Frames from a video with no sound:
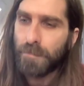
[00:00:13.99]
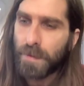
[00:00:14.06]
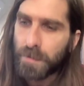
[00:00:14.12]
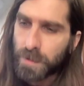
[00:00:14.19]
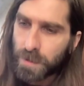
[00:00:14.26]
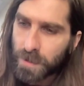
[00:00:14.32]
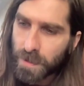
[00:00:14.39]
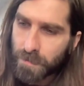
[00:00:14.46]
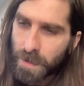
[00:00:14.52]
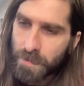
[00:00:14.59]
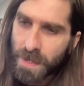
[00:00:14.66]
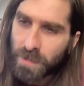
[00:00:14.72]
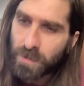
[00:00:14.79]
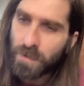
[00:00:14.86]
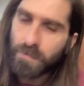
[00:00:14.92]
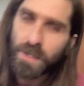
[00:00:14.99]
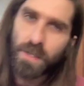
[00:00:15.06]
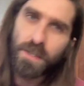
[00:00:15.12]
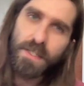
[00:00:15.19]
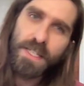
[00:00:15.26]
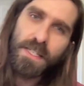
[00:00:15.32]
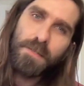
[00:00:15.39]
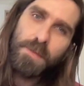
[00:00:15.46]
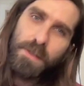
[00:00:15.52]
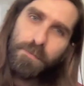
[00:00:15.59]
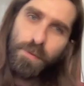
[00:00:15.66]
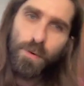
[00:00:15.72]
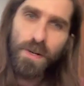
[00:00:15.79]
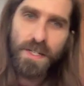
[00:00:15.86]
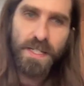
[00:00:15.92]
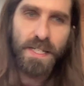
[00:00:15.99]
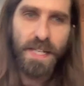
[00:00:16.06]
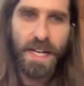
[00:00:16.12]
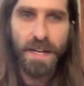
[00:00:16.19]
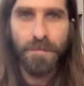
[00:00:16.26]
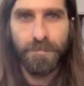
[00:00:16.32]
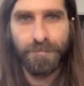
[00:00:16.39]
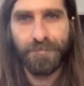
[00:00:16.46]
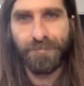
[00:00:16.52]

I'm going to turn on my metronome here because that's going to be important today.